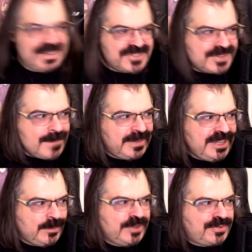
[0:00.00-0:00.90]
That
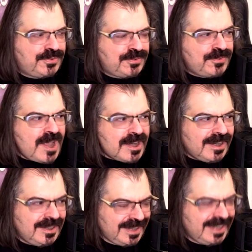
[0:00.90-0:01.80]
somebody would
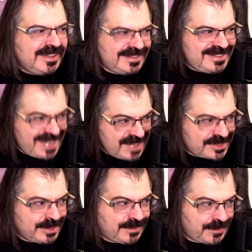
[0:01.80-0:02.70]
fuck in a
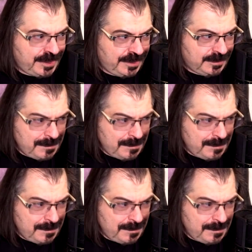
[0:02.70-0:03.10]
Tesla for you,